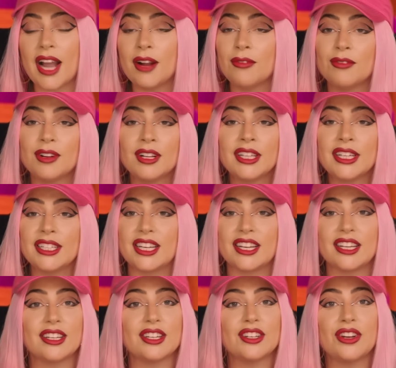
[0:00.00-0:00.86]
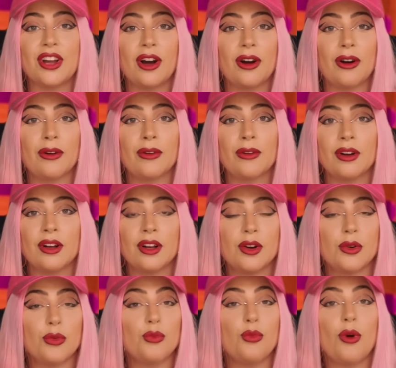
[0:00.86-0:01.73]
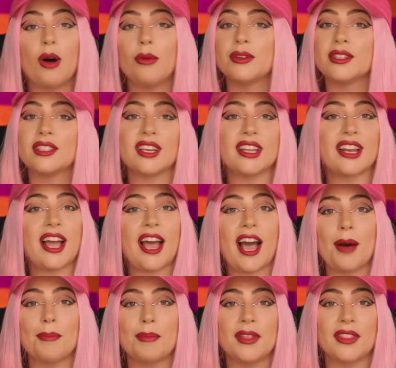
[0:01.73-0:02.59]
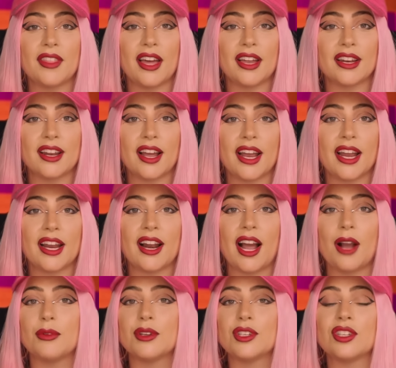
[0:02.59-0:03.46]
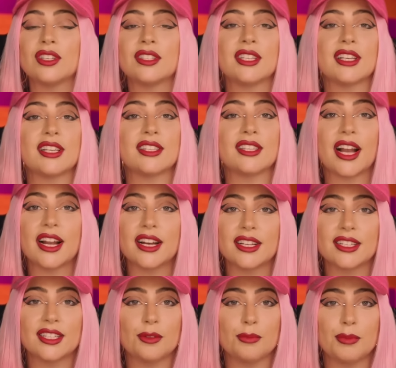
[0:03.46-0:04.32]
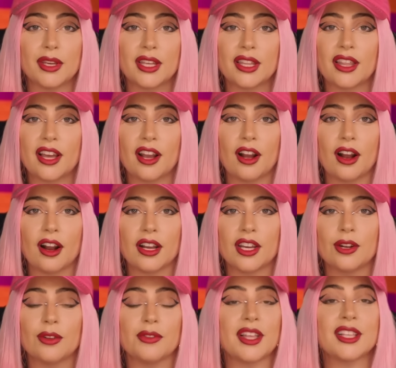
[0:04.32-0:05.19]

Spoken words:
I really didn't know what was going to happen that night. I was just excited to be there. You know,